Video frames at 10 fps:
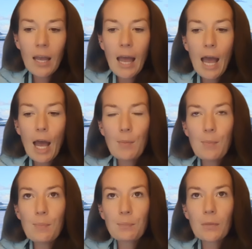
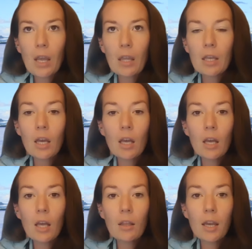
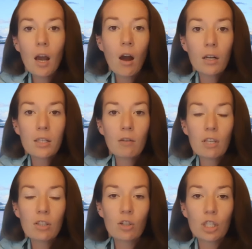The Arctic
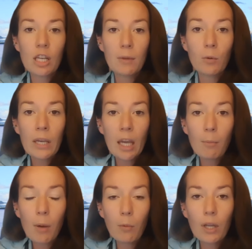research team that we
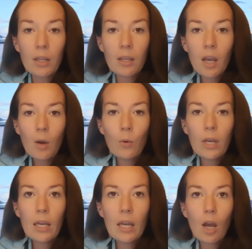come up with,
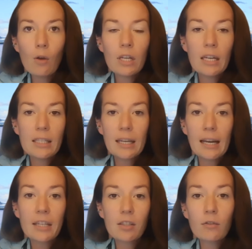we only need to
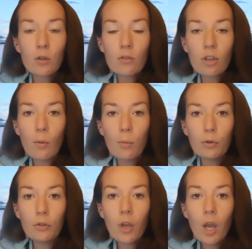collect a few
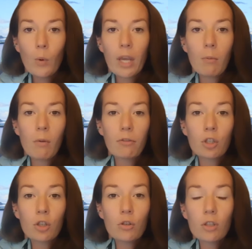samples. We come up for
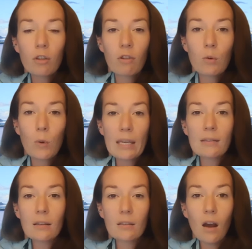2 to 3
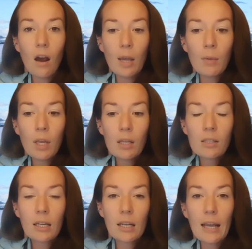weeks at a time
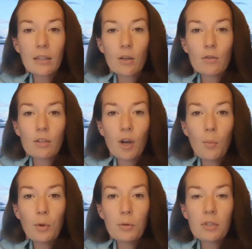to collect those
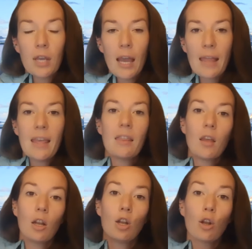samples, and then
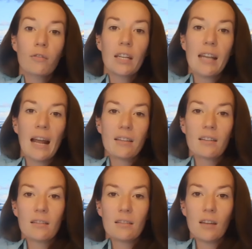a lot of the
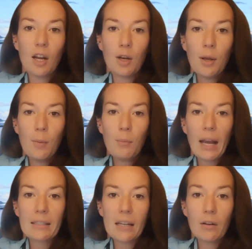analysis is done
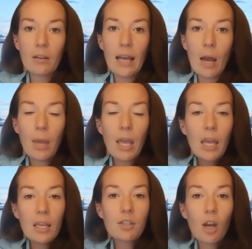back down in the lab.
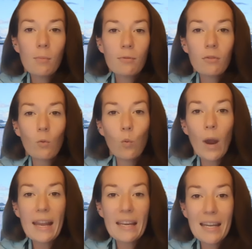In terms of
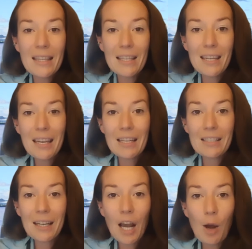when in the year
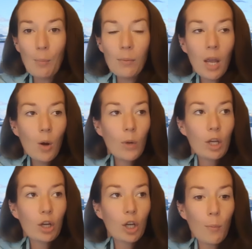to come, we
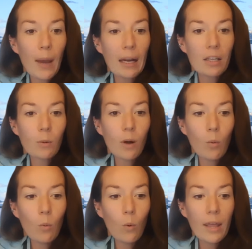could go back to our
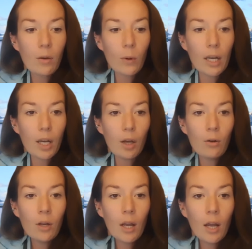weather
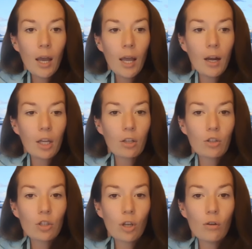window and I could show